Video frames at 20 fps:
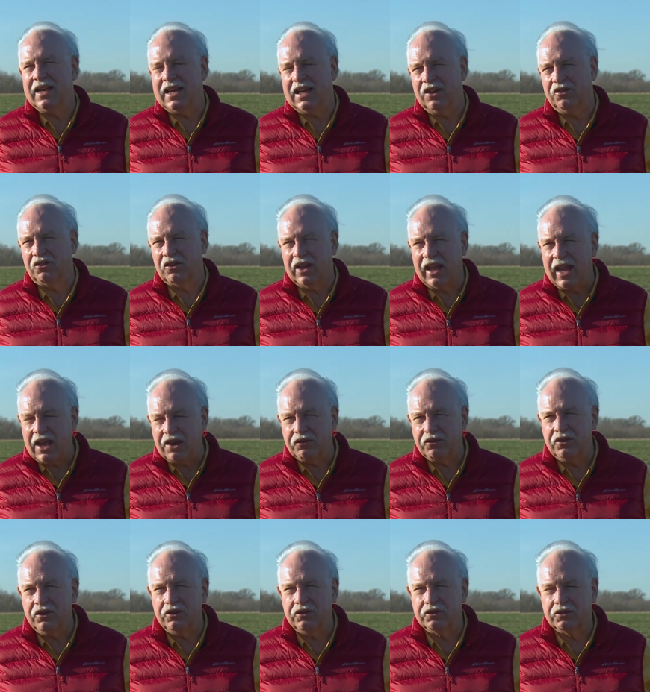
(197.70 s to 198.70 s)
against
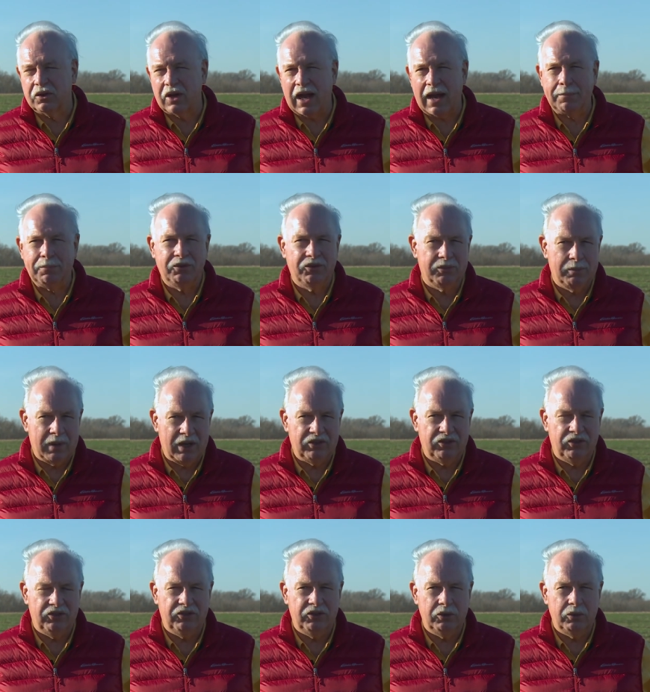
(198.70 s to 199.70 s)
last year's crop as
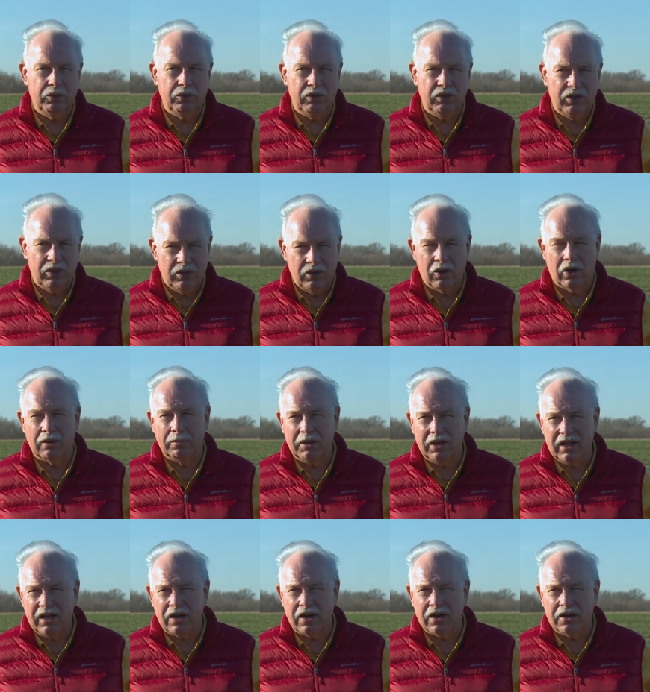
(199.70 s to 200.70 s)
much as you
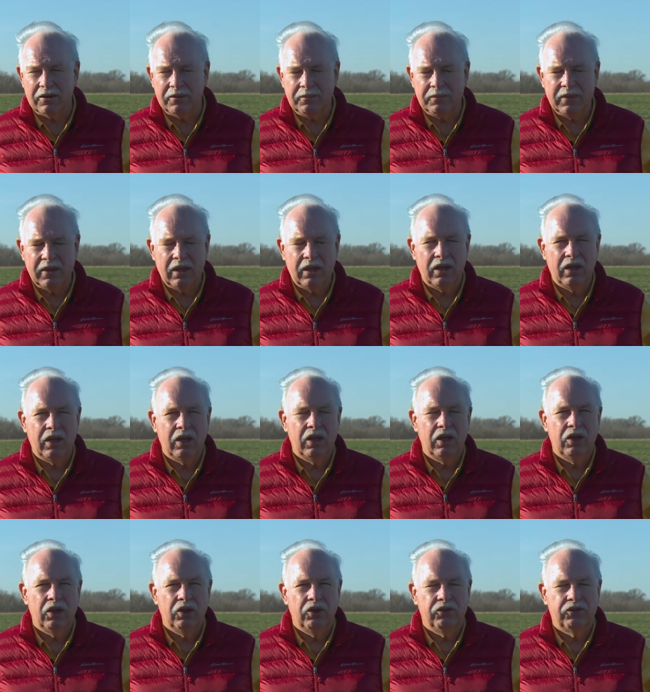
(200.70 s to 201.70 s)
normally are.
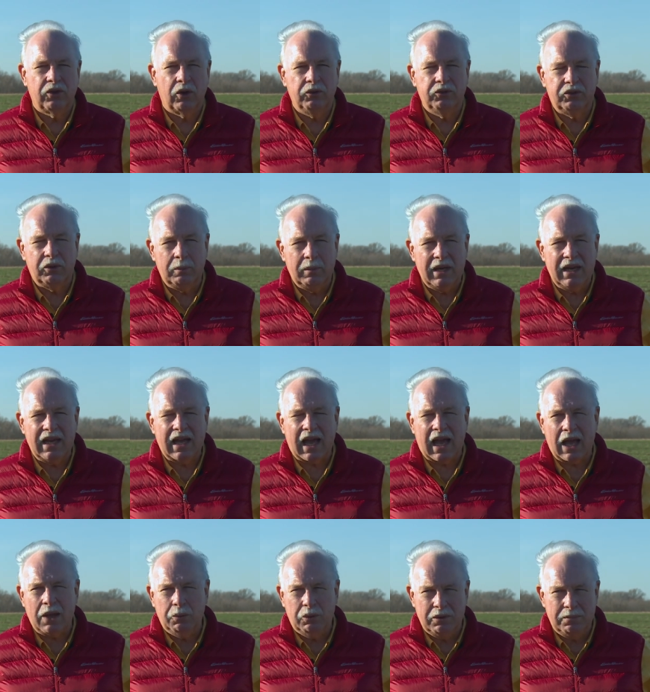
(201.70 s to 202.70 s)
So to me,
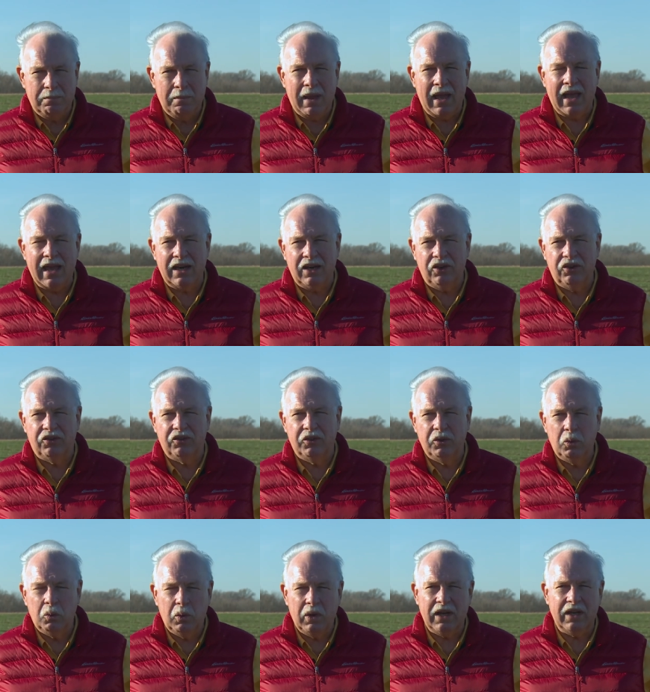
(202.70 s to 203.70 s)
I would manage
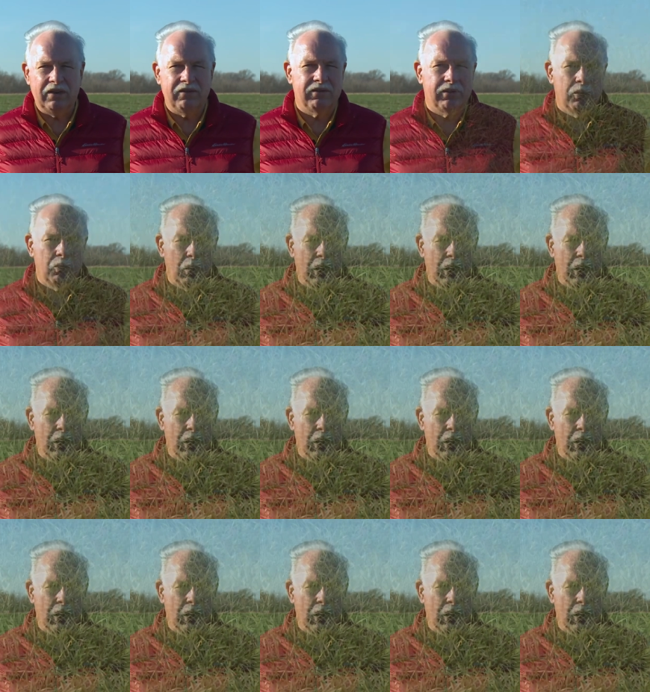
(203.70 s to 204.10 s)
the wheat for